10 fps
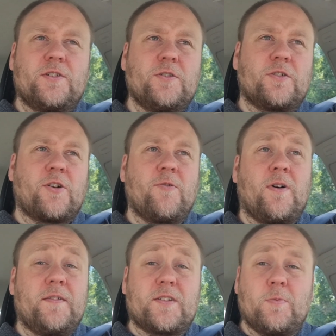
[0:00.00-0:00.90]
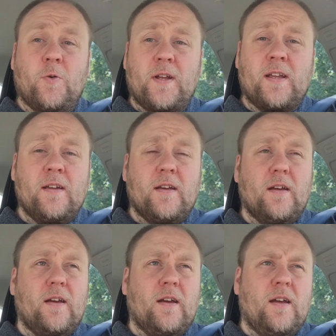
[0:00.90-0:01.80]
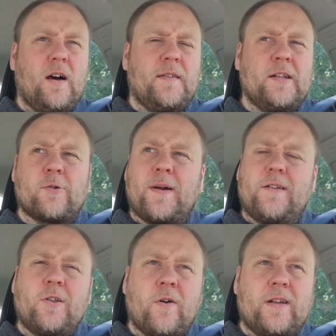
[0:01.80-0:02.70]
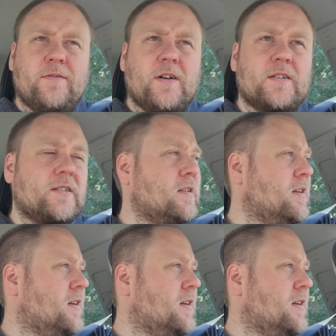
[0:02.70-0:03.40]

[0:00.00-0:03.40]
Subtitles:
to do the group ride this morning. I think there were about 9 of us.